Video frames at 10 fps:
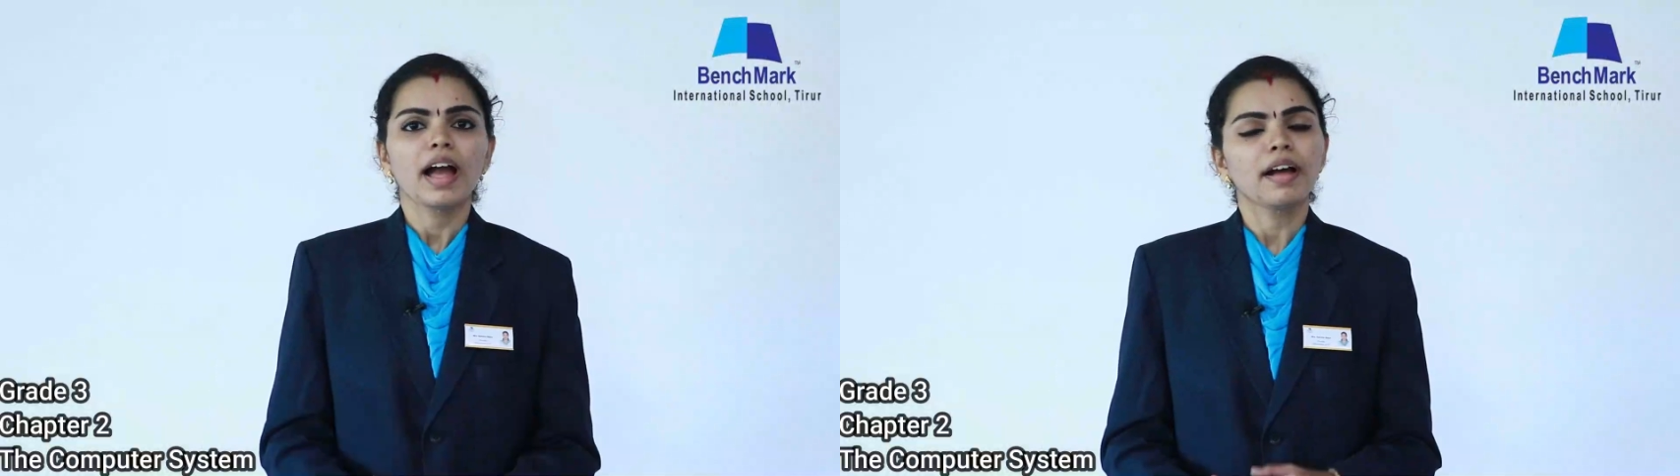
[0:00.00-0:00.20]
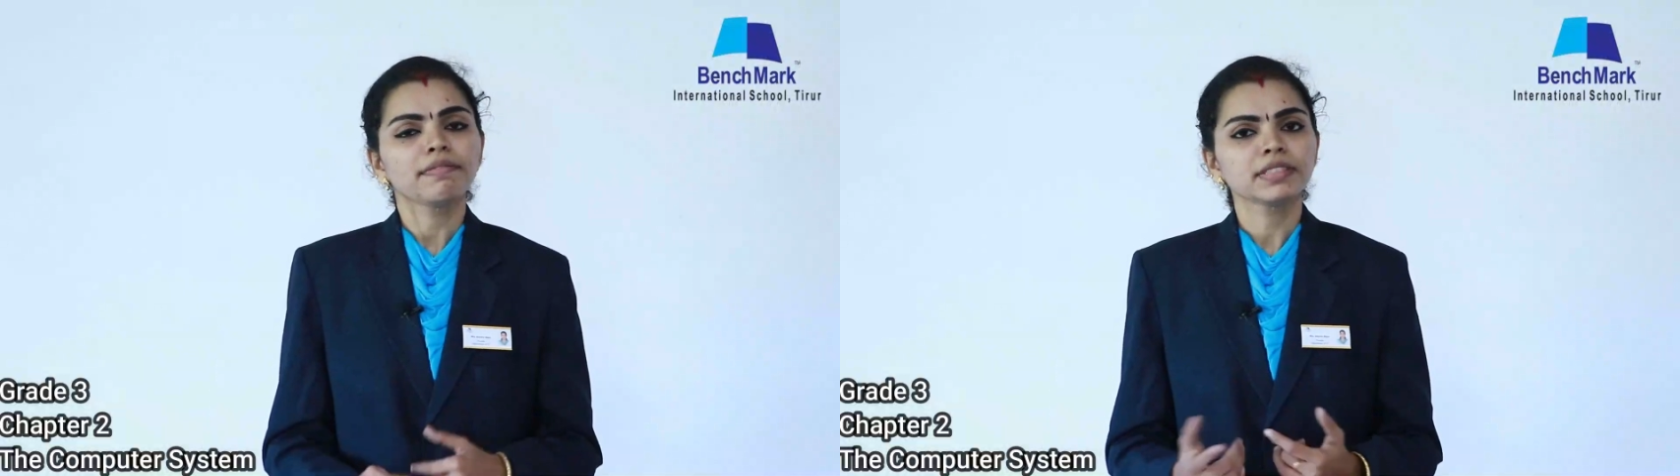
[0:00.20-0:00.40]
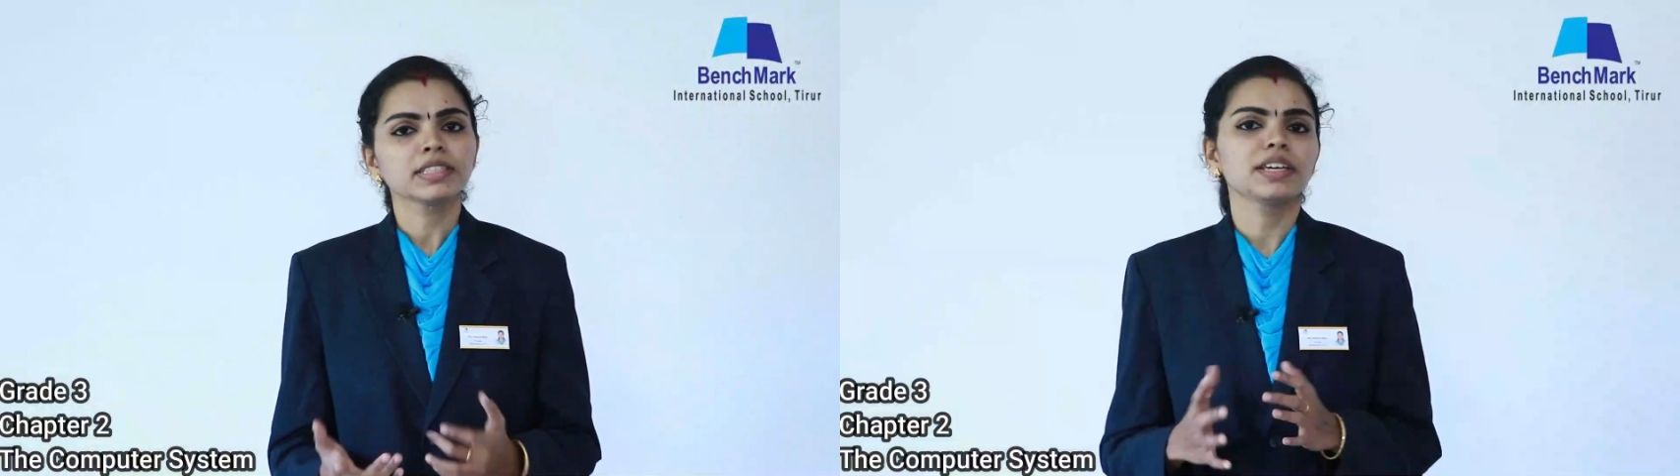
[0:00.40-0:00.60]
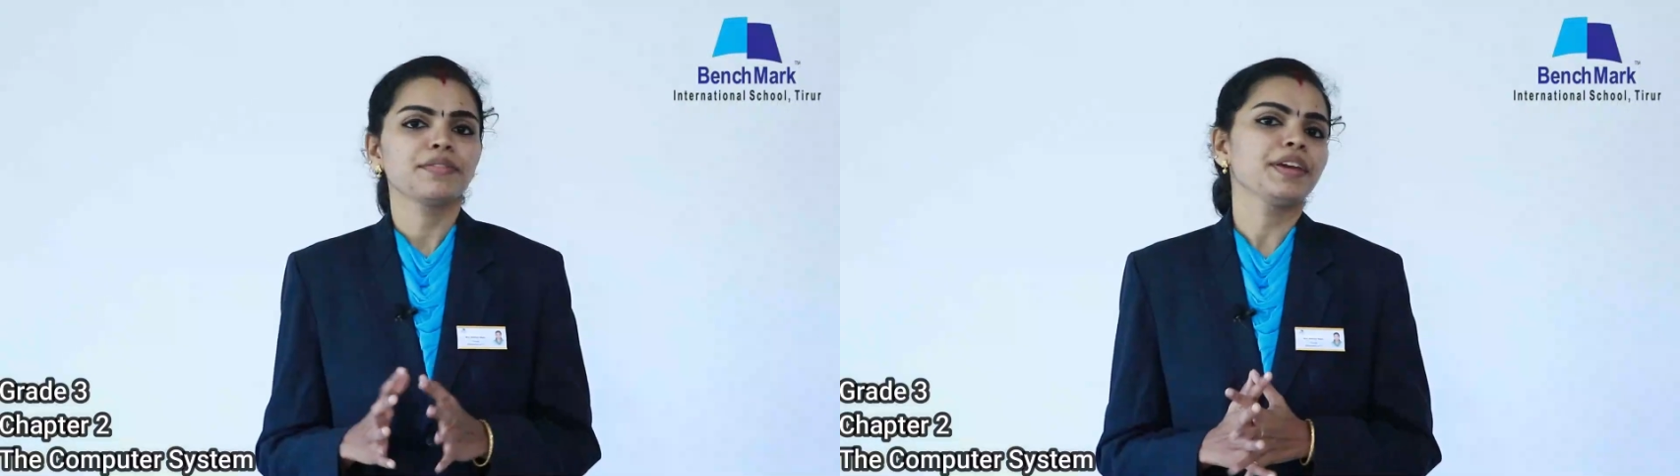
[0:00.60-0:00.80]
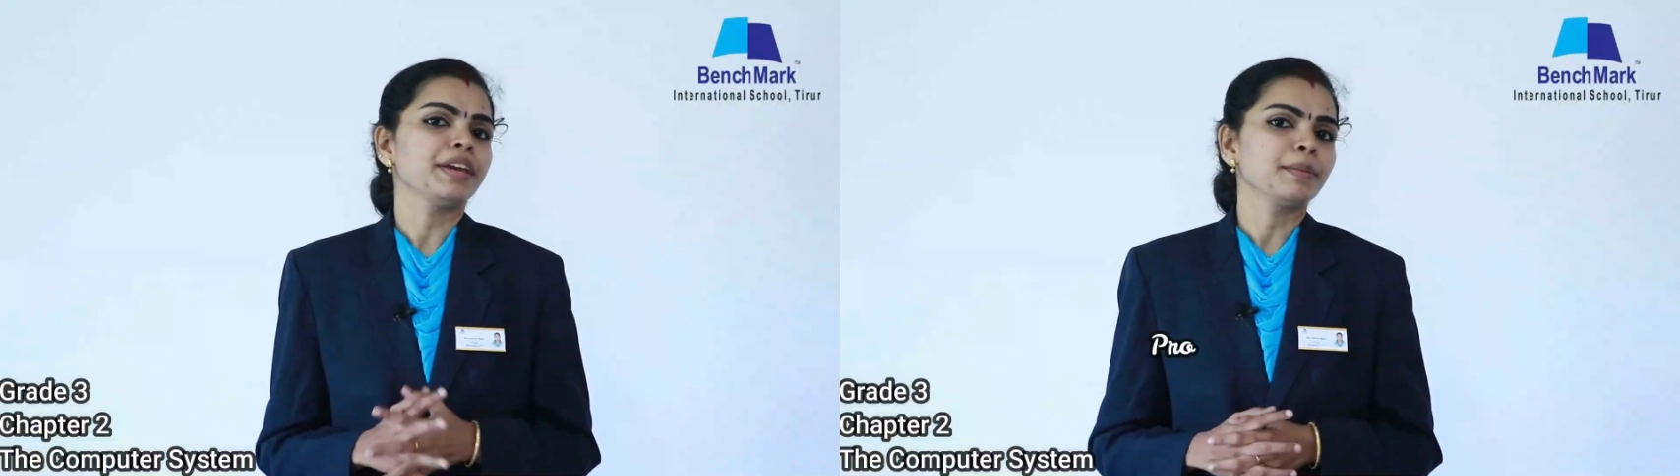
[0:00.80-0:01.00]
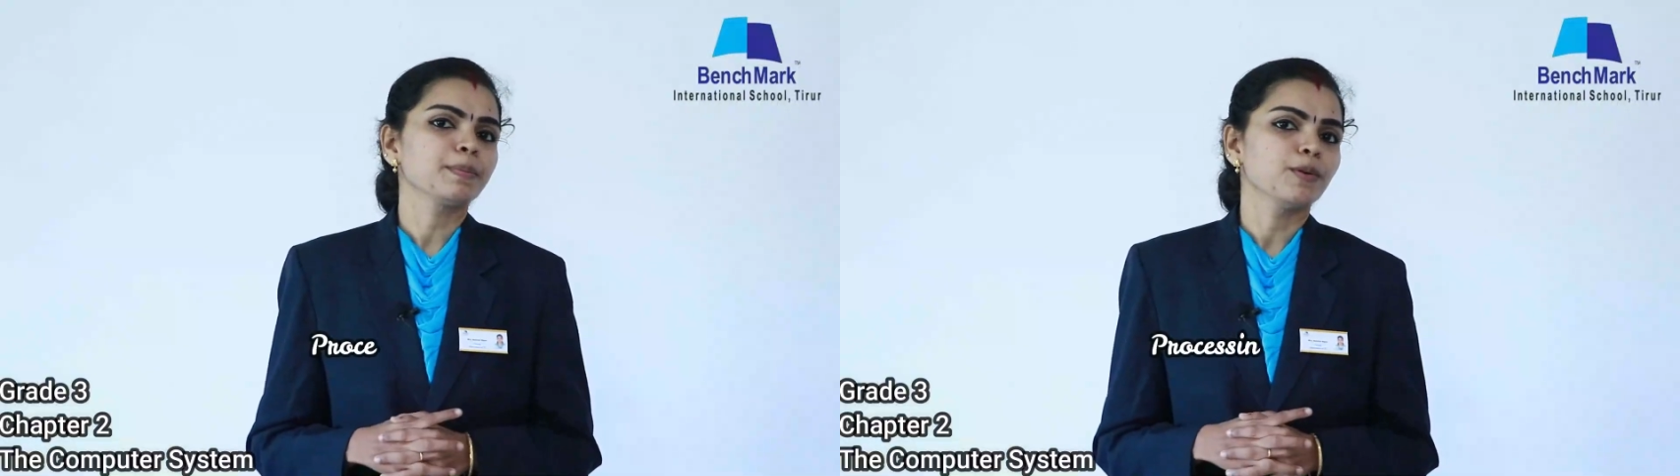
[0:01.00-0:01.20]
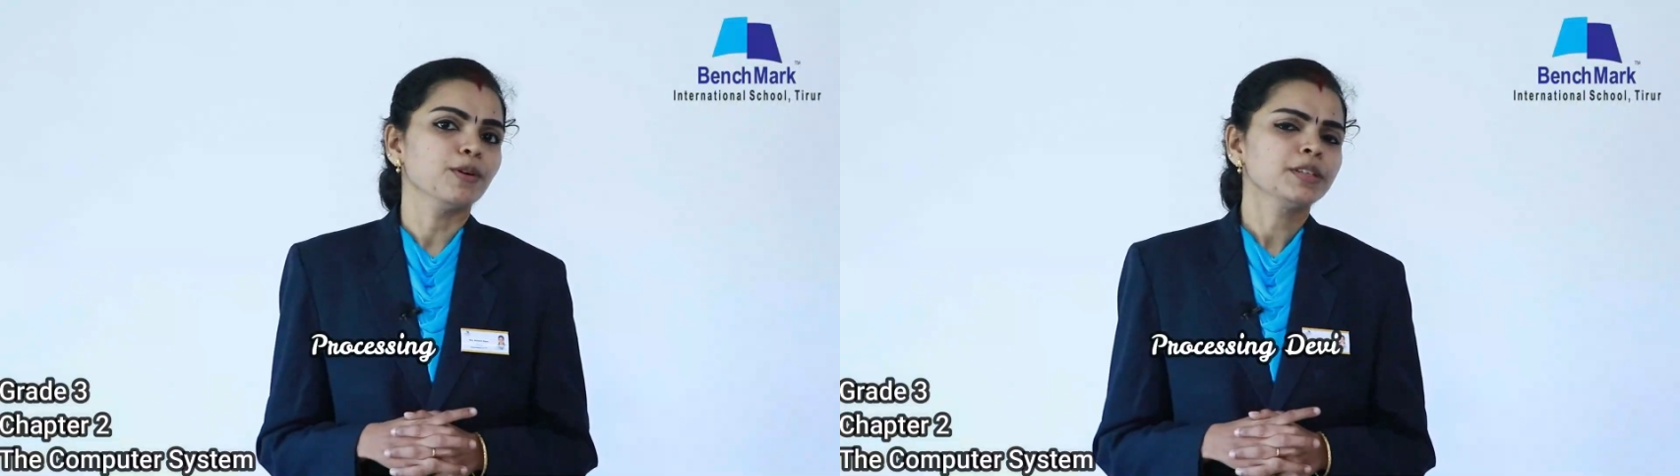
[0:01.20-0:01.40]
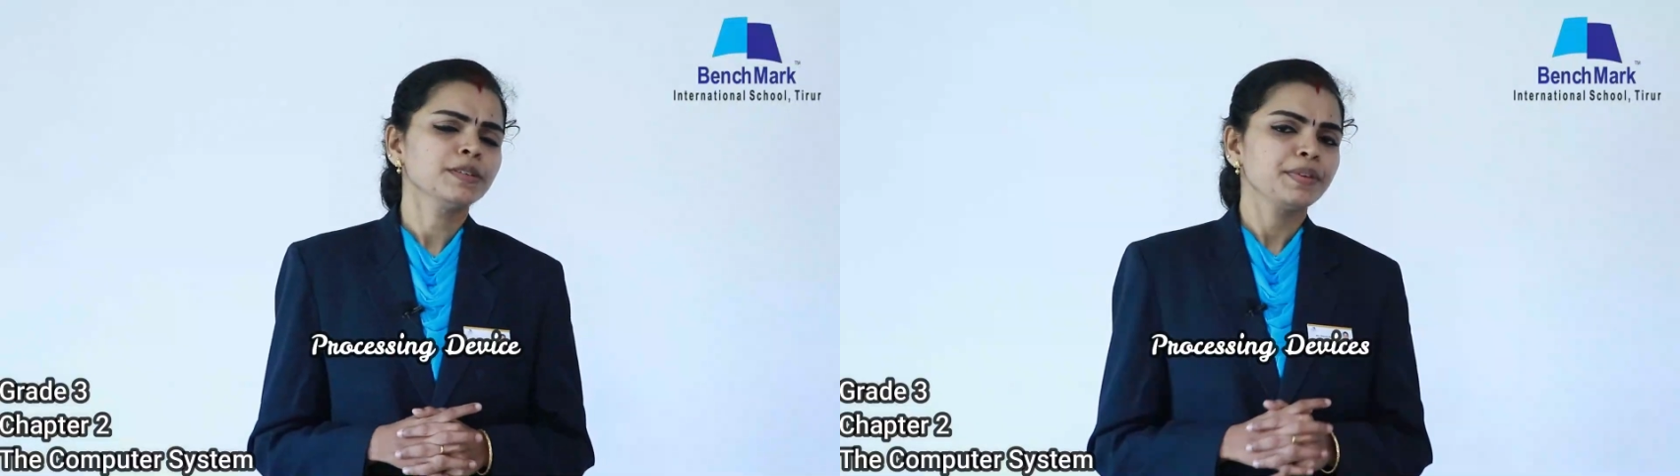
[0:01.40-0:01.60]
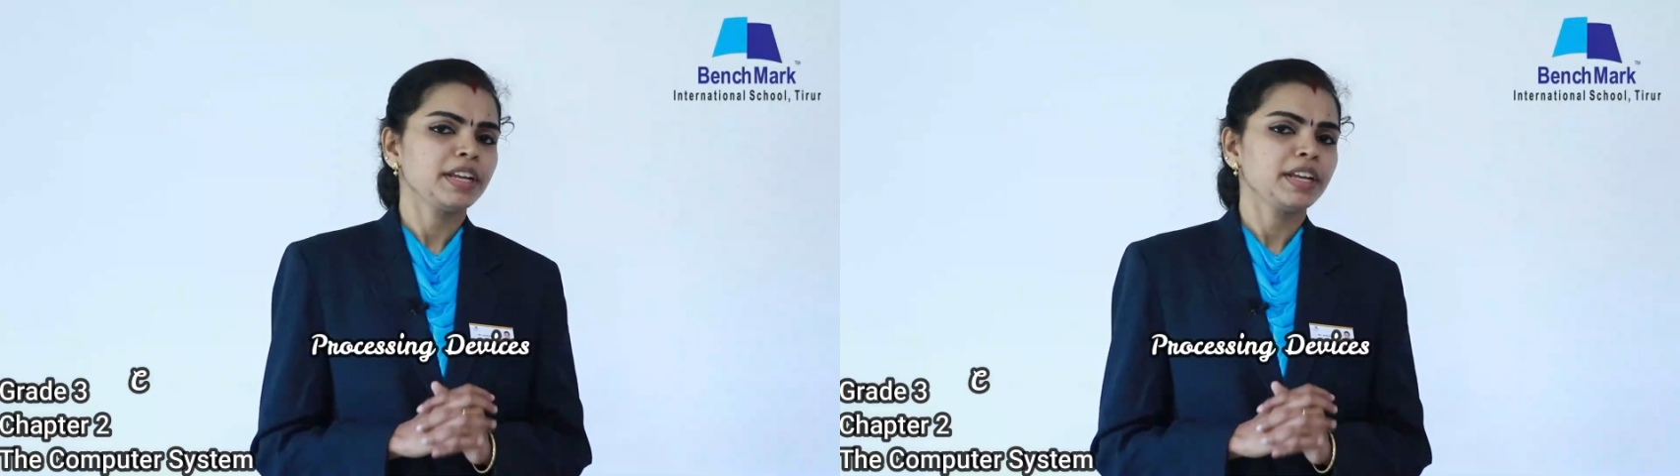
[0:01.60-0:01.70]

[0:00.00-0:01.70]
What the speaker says: After giving input,